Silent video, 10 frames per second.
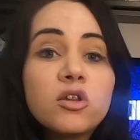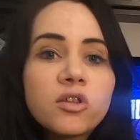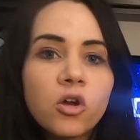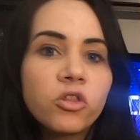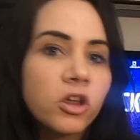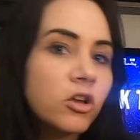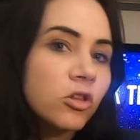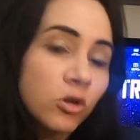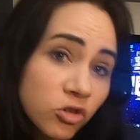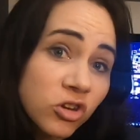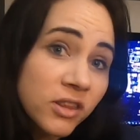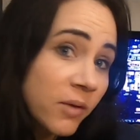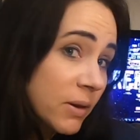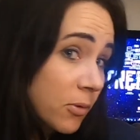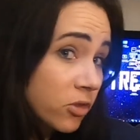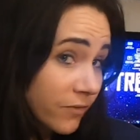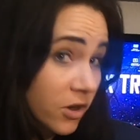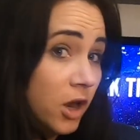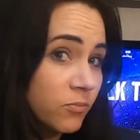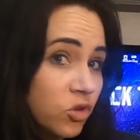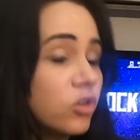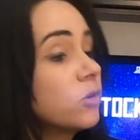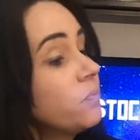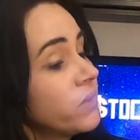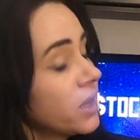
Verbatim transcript: So, the conclusion that we both have come to